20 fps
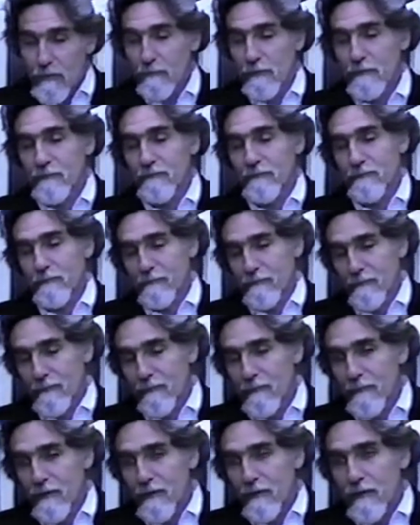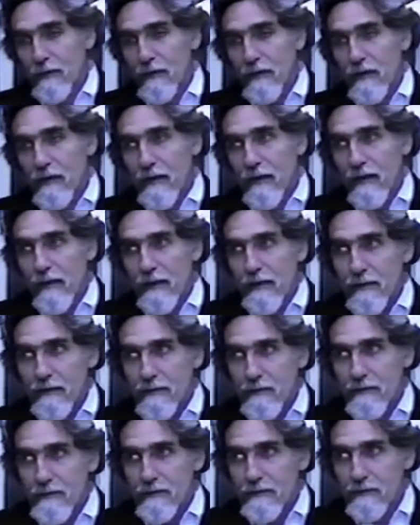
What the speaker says: formal, and